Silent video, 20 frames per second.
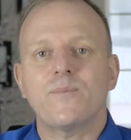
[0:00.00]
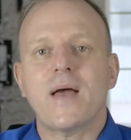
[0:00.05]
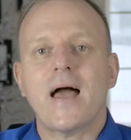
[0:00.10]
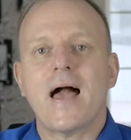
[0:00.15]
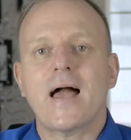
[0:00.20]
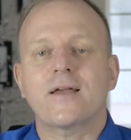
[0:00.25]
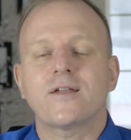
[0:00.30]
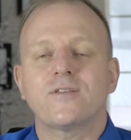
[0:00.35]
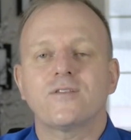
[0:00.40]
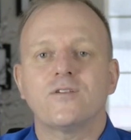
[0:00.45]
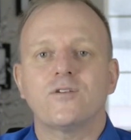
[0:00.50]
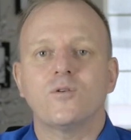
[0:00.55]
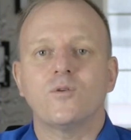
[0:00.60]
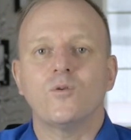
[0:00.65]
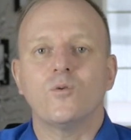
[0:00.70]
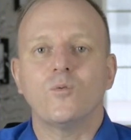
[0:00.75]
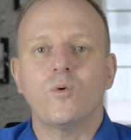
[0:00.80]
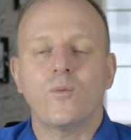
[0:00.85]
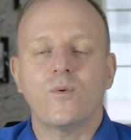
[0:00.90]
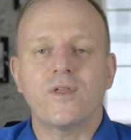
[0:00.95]
back
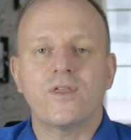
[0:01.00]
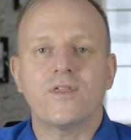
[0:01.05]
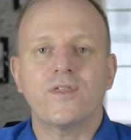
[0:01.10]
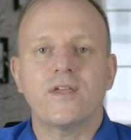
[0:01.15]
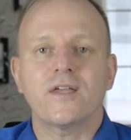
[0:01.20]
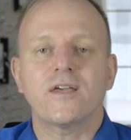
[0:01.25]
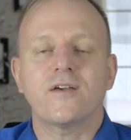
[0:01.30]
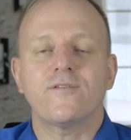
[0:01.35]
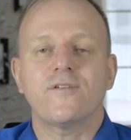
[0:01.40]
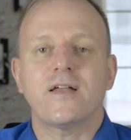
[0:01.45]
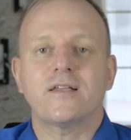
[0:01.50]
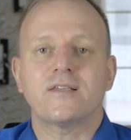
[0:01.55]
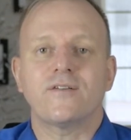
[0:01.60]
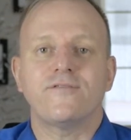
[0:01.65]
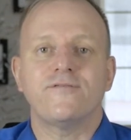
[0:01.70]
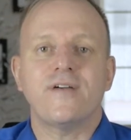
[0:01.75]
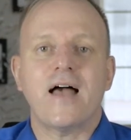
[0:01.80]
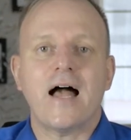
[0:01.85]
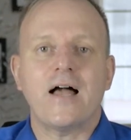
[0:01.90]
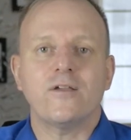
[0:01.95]
to what we think of as a
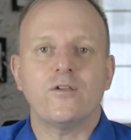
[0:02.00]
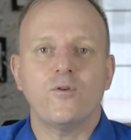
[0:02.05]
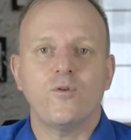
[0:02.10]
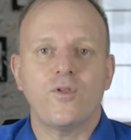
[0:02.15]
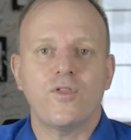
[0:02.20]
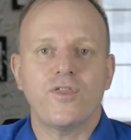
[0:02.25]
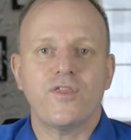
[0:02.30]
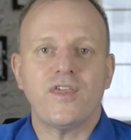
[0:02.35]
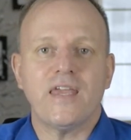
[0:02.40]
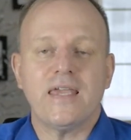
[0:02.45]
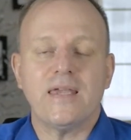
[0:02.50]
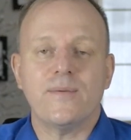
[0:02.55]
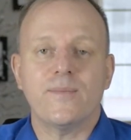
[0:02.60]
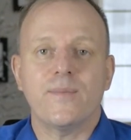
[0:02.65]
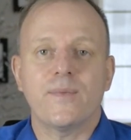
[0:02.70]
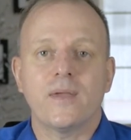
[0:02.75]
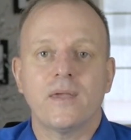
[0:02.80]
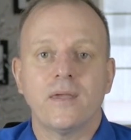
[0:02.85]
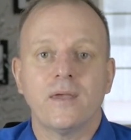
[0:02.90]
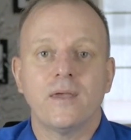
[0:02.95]
value theme.